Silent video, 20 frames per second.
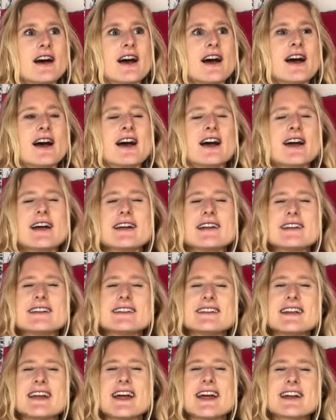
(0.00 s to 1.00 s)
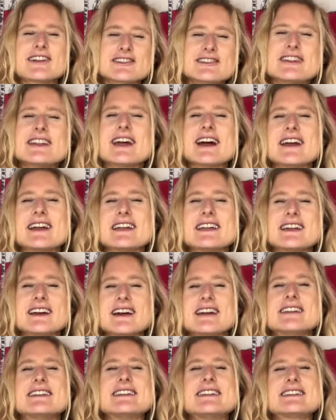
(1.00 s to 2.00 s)
actually
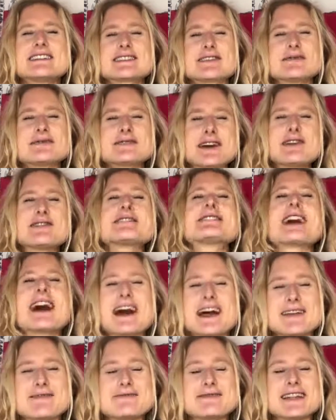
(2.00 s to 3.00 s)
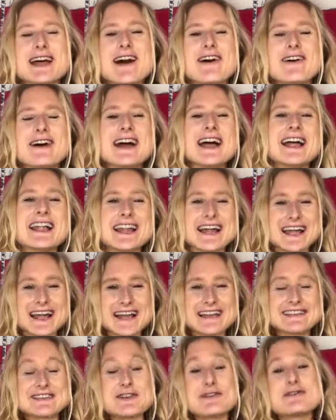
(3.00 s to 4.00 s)
I need some downtime now. I
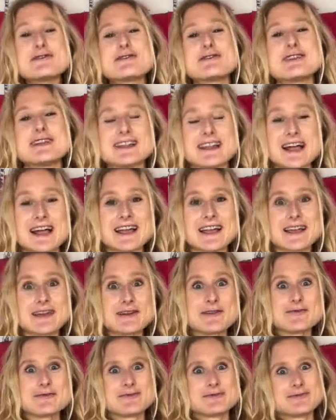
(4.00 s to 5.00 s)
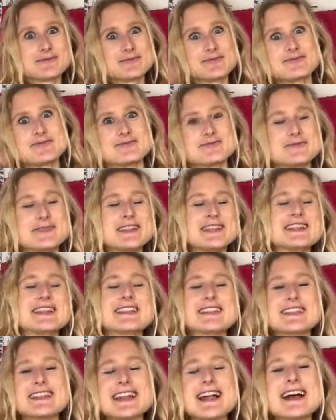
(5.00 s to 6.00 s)
don't feel like being
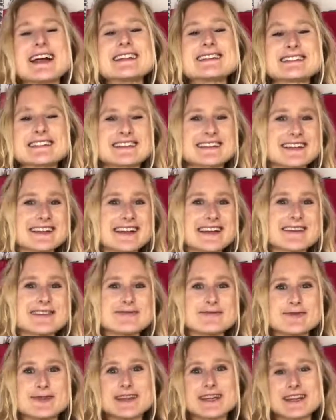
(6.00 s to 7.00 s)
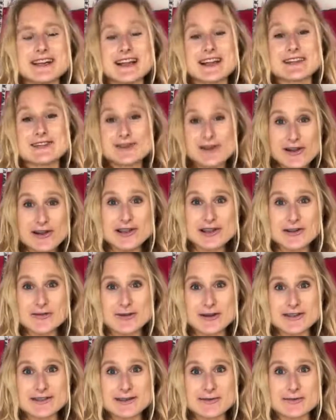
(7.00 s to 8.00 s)
in the lighting and being like talking
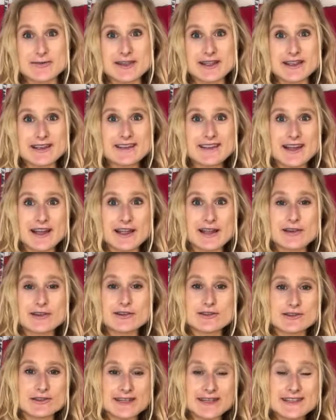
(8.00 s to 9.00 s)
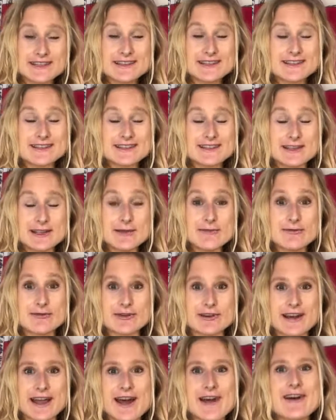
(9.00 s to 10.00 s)
about something. I could easily sleep
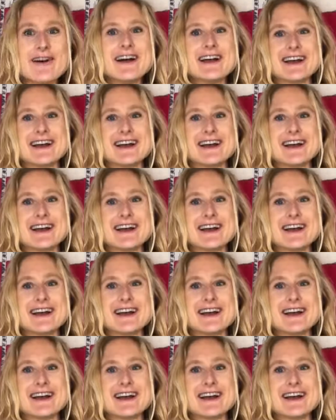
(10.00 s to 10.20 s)
for now.